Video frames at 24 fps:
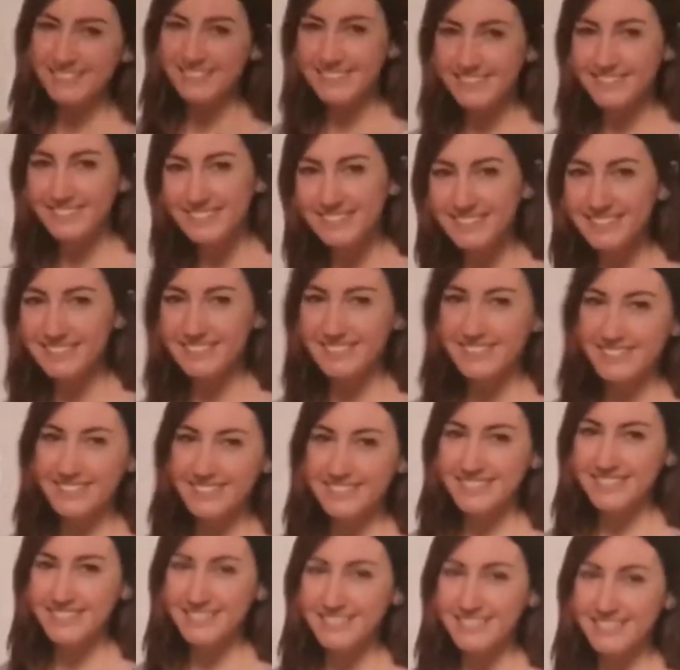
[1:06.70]
Look at I can read it from
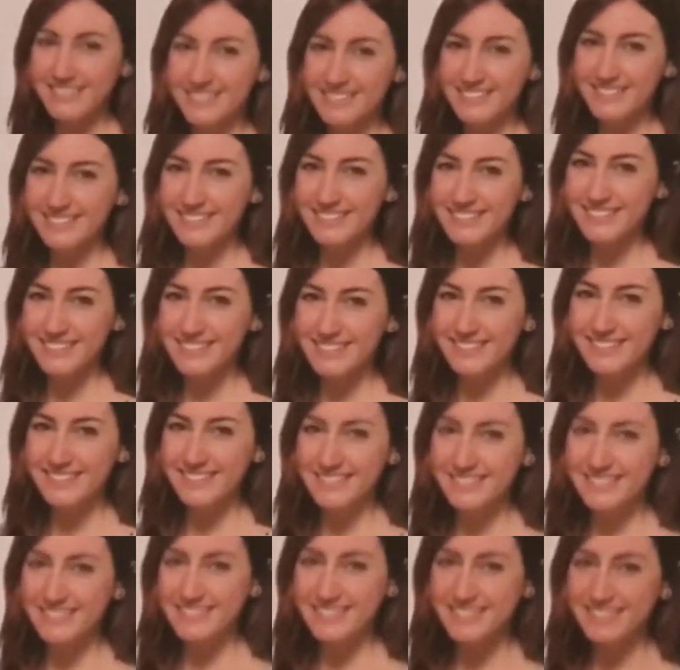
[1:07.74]
the back so I can look really
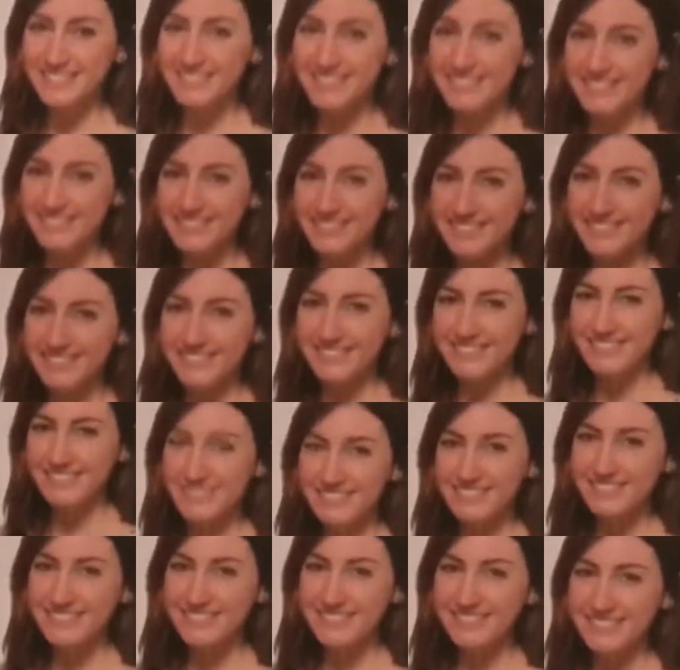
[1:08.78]
intelligent.
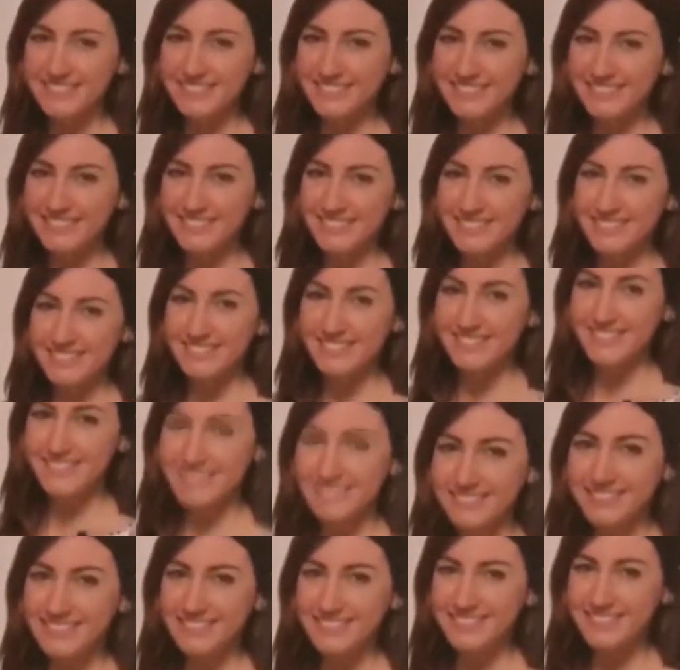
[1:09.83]
USB
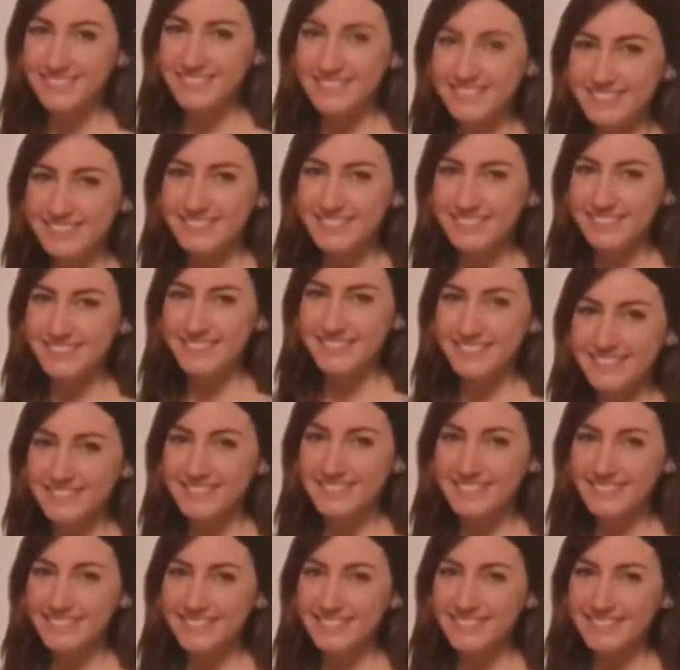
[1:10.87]
digital wireless
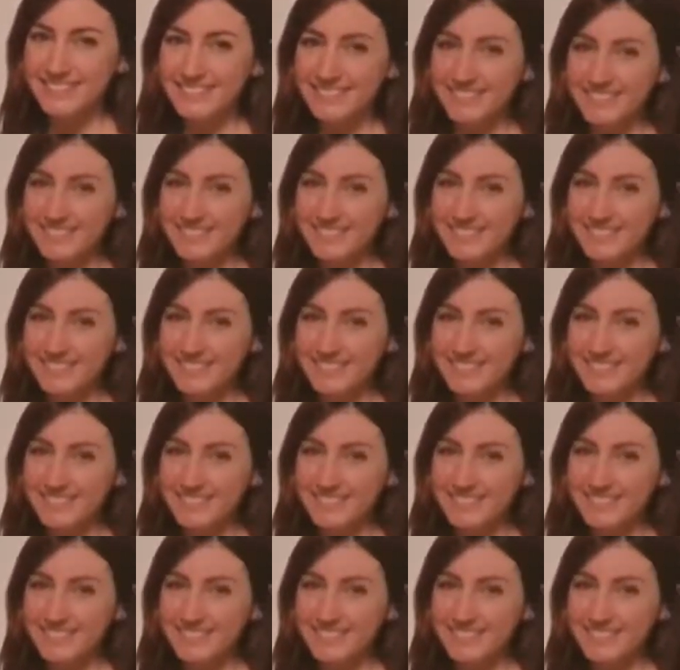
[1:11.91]
system.